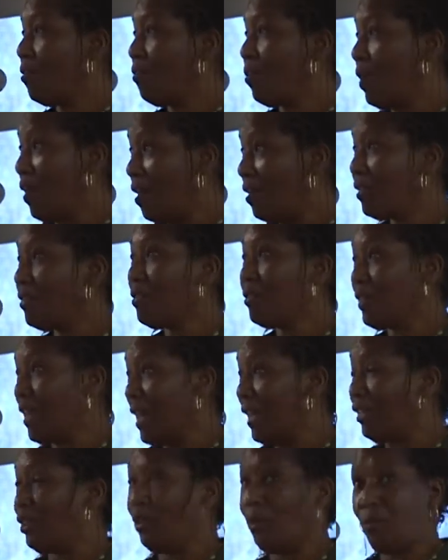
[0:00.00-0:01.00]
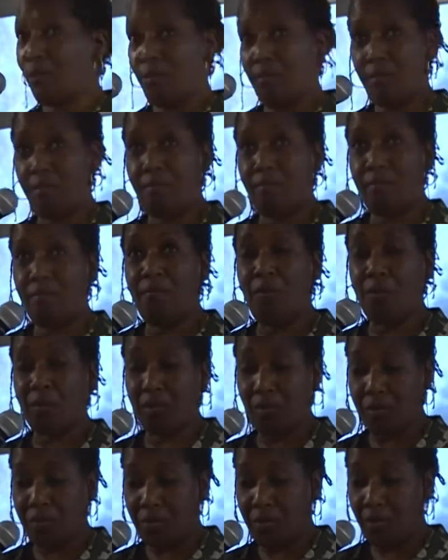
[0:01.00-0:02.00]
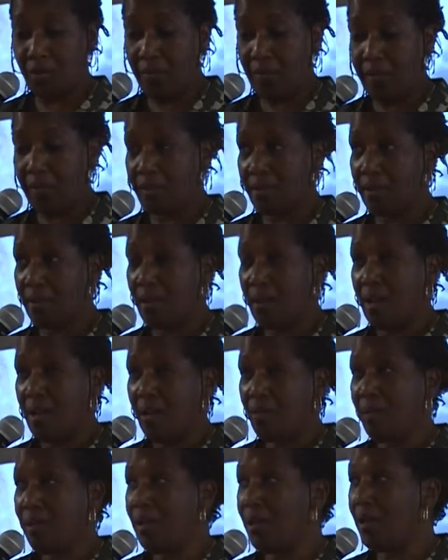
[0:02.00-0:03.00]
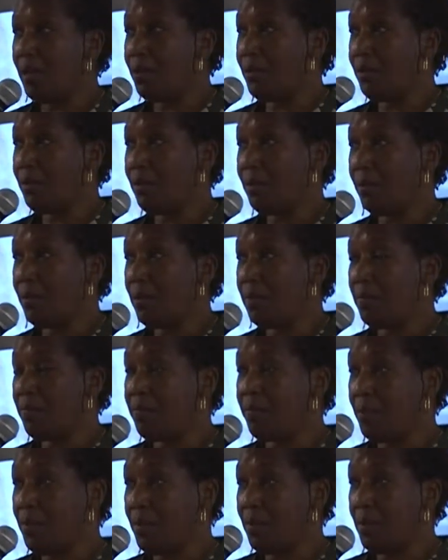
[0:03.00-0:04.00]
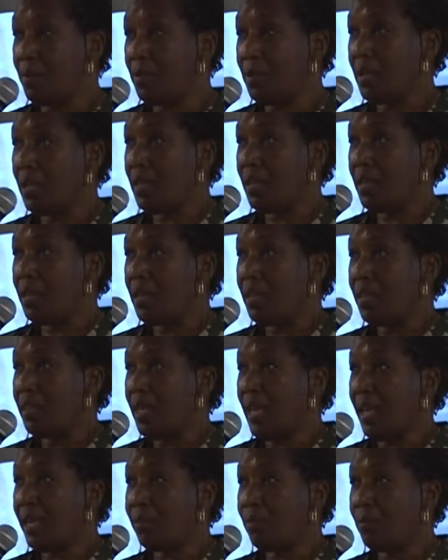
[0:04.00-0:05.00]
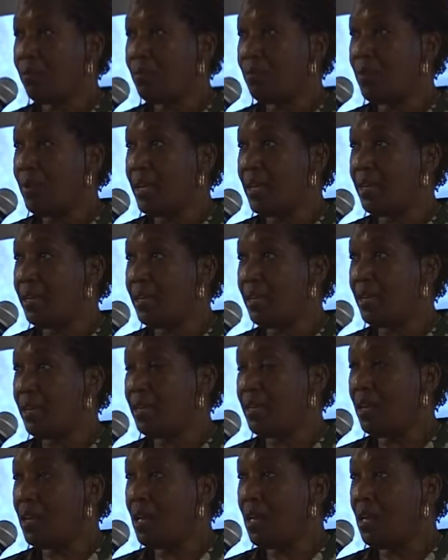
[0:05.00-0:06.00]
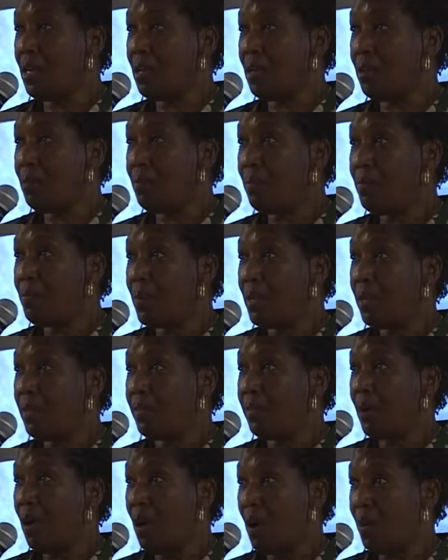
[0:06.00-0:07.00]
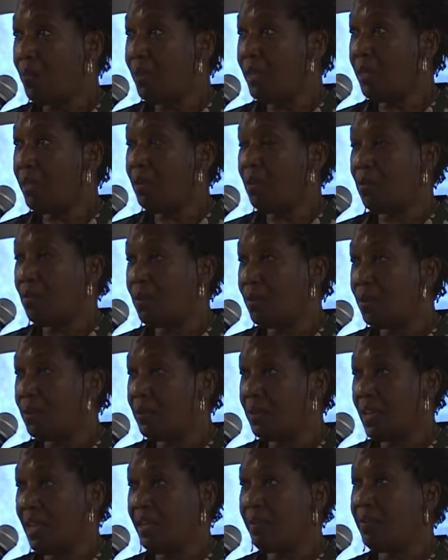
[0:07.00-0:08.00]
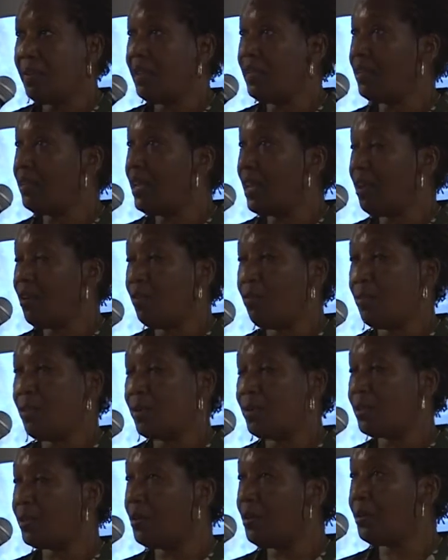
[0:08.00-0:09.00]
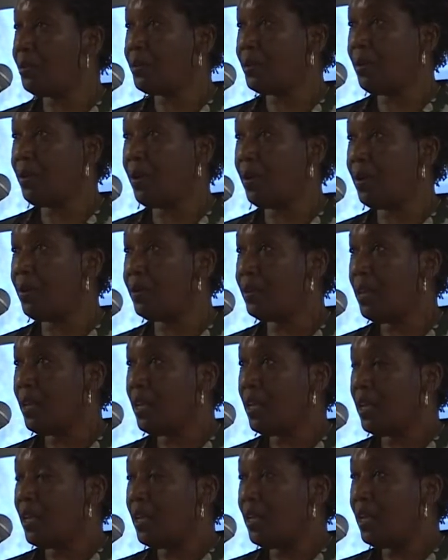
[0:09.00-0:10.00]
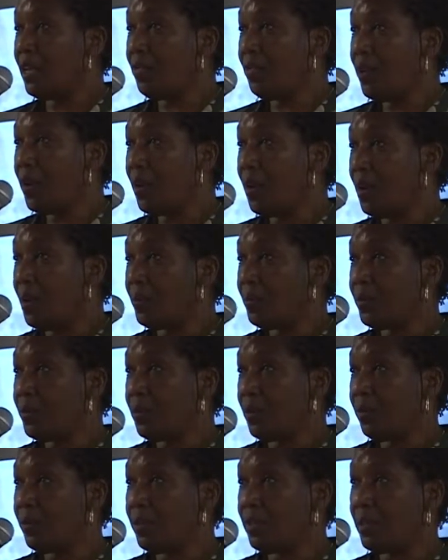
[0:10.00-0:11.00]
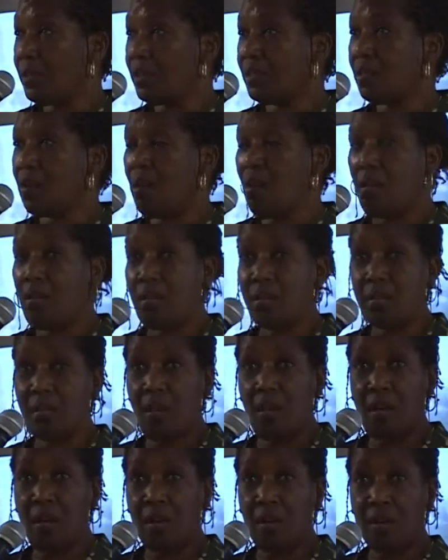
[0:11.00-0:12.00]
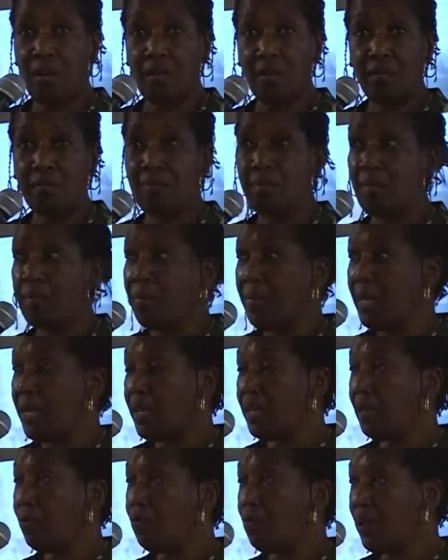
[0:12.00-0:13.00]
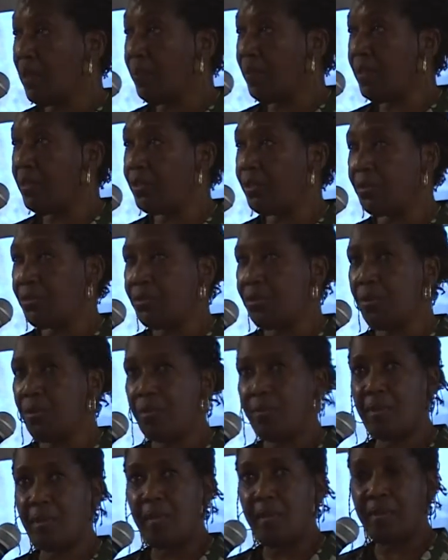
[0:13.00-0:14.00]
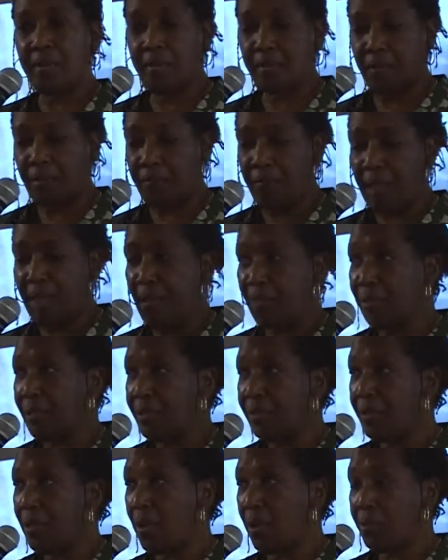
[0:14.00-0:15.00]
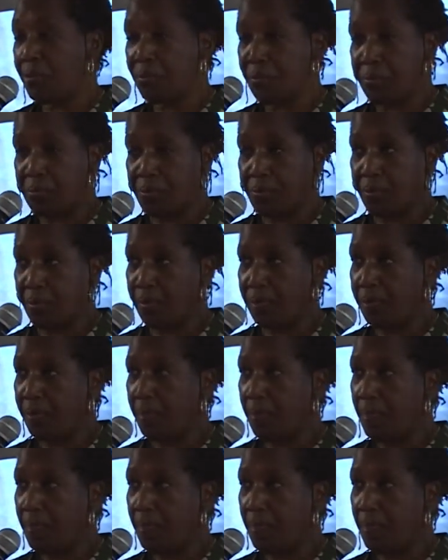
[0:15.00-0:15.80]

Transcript: We also thank you for your service. We know full that when um, the Army or Navy Air Force, Coast Guard, any of our armed services calls on our men and women to serve, that their families also serve